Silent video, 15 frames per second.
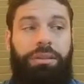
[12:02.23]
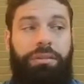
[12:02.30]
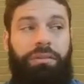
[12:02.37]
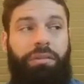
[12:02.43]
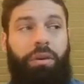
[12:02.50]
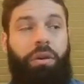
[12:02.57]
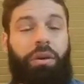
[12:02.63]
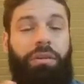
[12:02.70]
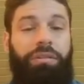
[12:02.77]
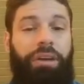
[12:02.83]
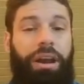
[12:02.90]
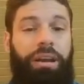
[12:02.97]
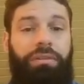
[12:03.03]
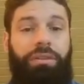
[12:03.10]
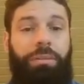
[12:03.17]
the 4 or
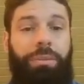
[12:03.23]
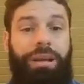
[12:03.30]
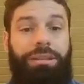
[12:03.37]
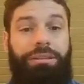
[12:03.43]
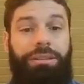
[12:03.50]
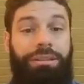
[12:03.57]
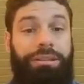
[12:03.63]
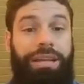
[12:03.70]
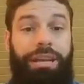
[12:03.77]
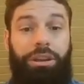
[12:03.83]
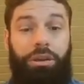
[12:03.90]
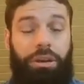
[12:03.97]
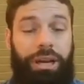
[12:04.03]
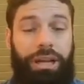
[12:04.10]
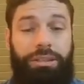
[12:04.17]
5 competitors in
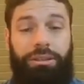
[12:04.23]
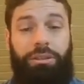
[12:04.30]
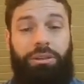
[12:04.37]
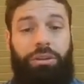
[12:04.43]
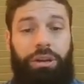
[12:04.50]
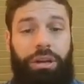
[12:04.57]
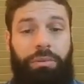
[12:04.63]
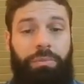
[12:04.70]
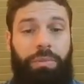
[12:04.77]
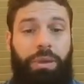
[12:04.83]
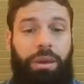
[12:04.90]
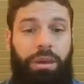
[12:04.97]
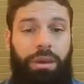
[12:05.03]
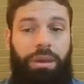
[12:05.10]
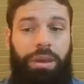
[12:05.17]
your category.
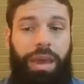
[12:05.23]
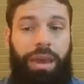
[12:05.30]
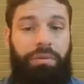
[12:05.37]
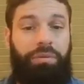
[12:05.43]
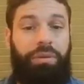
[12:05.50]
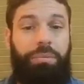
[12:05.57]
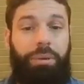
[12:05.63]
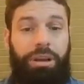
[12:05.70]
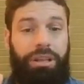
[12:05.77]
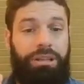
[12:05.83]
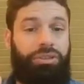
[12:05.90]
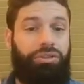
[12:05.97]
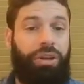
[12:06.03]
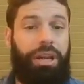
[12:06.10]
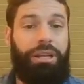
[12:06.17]
Everybody's
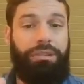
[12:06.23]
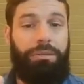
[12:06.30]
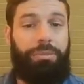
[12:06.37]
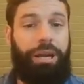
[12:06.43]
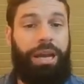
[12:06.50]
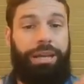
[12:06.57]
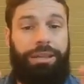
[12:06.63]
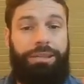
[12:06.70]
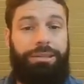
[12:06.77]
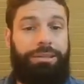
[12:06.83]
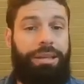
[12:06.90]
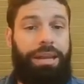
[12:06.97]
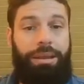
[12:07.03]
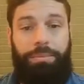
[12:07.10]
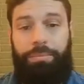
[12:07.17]
trying to buy the
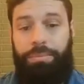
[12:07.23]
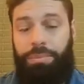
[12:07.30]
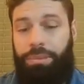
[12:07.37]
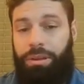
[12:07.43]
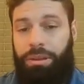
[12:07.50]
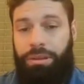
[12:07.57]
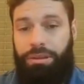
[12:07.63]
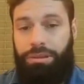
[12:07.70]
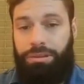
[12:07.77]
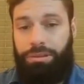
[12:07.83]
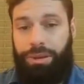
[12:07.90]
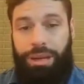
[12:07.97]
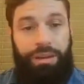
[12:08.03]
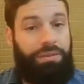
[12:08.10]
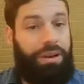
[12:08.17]
same
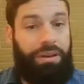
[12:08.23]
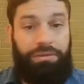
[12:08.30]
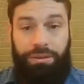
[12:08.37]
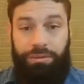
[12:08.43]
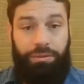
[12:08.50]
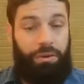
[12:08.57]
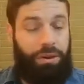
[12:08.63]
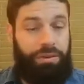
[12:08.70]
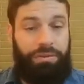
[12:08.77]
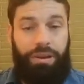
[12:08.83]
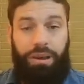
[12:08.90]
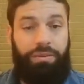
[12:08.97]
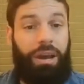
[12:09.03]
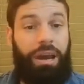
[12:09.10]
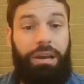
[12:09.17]
25 to
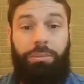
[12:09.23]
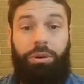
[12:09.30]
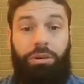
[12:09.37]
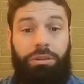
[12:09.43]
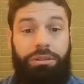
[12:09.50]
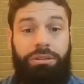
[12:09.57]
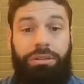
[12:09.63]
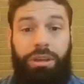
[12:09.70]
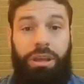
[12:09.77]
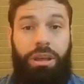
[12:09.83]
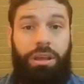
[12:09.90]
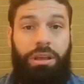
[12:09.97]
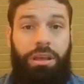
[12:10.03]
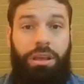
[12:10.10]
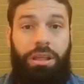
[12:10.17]
45 eyeballs
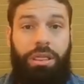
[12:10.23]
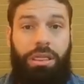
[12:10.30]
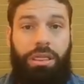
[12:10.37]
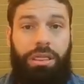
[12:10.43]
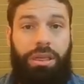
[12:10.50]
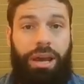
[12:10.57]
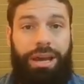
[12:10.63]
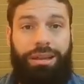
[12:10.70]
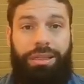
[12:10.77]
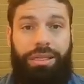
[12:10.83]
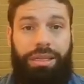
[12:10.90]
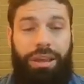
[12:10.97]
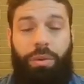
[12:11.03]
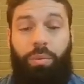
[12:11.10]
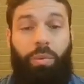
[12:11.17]
that
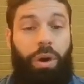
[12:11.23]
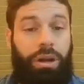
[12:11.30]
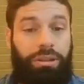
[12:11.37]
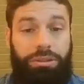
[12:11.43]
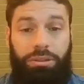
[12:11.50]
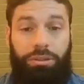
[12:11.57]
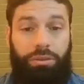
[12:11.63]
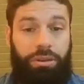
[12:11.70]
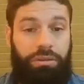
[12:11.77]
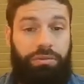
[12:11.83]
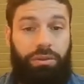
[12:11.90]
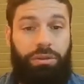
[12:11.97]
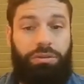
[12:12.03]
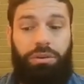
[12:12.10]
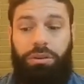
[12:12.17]
they want to
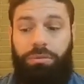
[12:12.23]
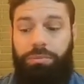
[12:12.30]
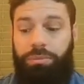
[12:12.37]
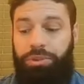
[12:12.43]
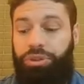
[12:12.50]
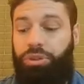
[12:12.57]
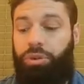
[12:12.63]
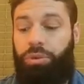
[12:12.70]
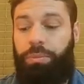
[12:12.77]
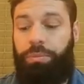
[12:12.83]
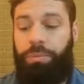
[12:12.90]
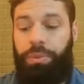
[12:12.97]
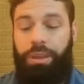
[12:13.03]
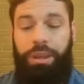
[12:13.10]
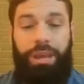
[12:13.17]
convert on. So
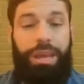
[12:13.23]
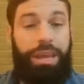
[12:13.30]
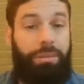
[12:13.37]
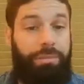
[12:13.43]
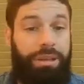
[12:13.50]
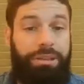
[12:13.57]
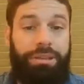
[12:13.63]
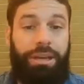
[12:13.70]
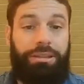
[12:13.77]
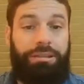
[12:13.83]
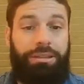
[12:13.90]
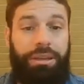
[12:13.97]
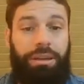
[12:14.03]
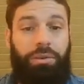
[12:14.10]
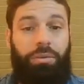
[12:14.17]
A/B
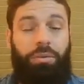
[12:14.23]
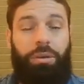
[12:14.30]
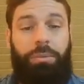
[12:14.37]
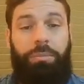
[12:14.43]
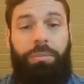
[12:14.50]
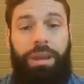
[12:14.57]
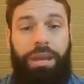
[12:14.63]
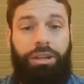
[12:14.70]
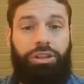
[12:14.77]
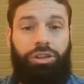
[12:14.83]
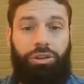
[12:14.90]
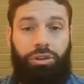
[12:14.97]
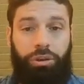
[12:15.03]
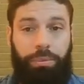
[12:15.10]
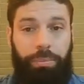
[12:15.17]
testing will make
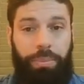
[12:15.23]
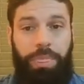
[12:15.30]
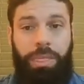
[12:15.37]
sure